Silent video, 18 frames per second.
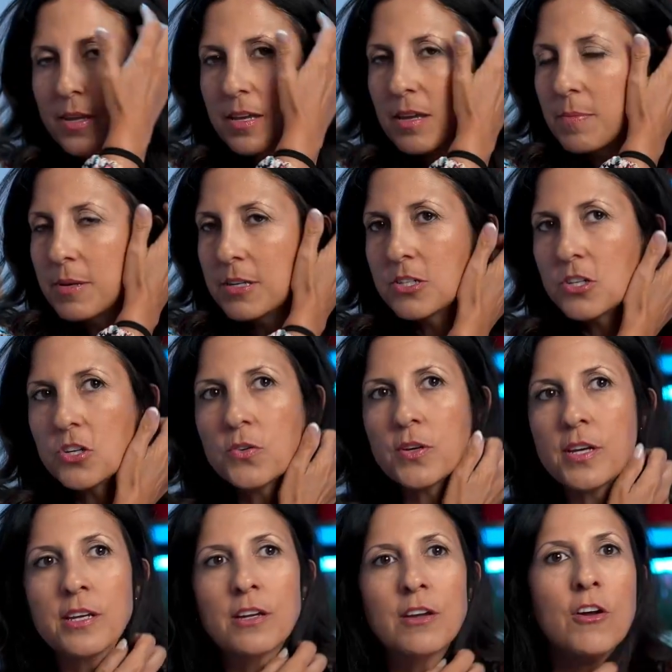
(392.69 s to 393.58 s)
could be
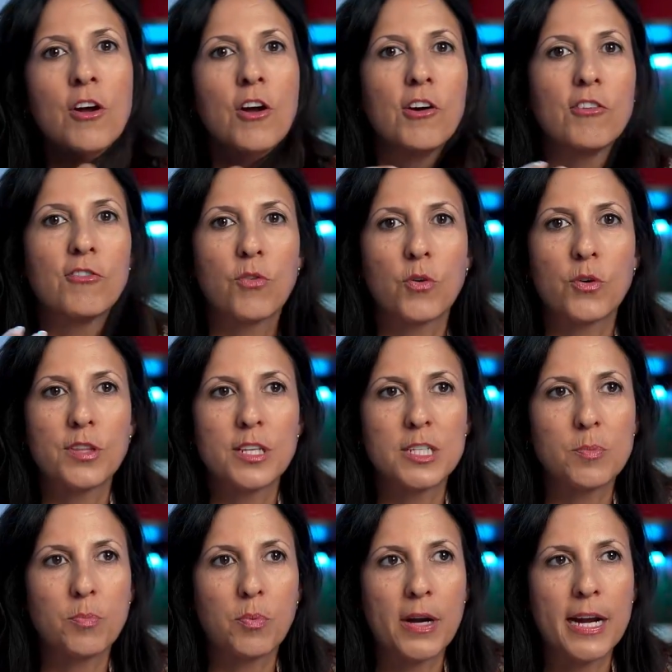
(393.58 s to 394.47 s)
doing for
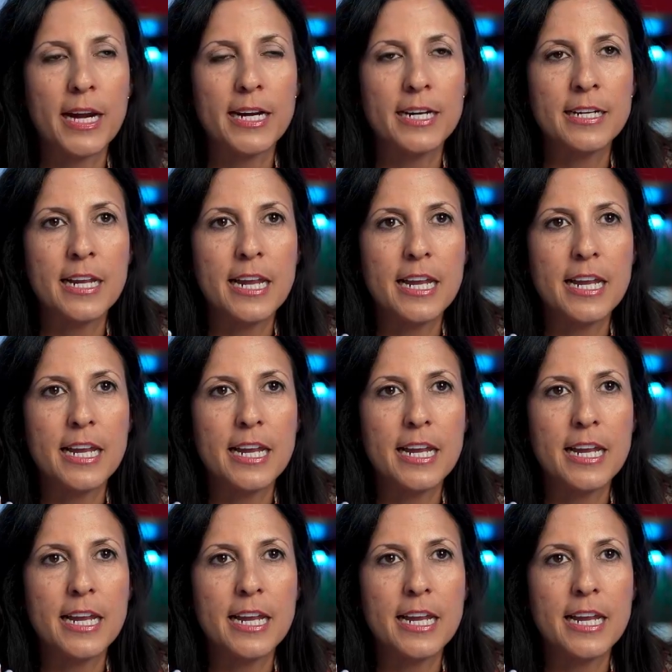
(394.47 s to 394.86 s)
this brand.